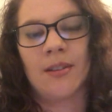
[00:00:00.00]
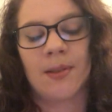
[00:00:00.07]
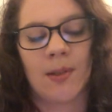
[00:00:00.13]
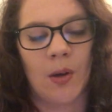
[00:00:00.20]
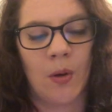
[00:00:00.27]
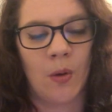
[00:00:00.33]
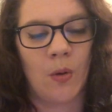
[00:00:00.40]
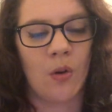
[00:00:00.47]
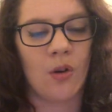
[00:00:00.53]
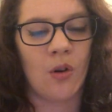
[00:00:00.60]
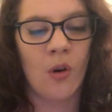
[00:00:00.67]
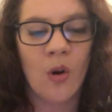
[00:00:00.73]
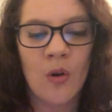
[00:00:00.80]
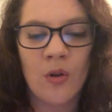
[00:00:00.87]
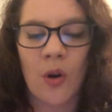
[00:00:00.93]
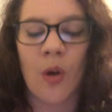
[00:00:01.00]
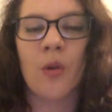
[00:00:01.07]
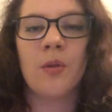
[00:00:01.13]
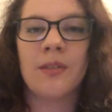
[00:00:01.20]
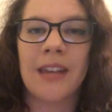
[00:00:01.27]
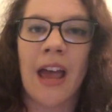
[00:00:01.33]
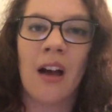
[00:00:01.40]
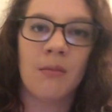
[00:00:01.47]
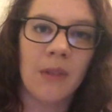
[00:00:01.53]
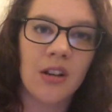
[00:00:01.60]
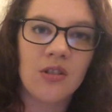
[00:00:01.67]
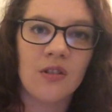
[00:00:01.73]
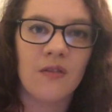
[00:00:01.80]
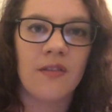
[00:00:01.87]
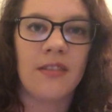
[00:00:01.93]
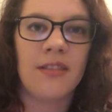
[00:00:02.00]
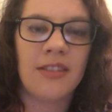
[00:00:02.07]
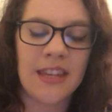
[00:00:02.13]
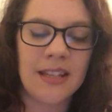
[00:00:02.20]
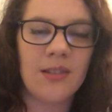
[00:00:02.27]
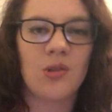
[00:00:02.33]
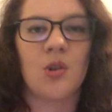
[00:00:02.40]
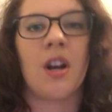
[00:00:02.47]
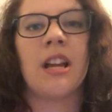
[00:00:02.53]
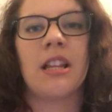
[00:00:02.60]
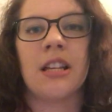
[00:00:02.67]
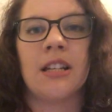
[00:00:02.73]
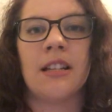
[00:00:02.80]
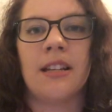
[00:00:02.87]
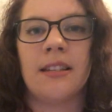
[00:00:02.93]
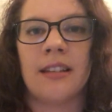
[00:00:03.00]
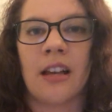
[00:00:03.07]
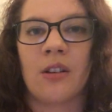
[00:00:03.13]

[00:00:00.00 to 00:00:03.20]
So who knows how much of this trailer is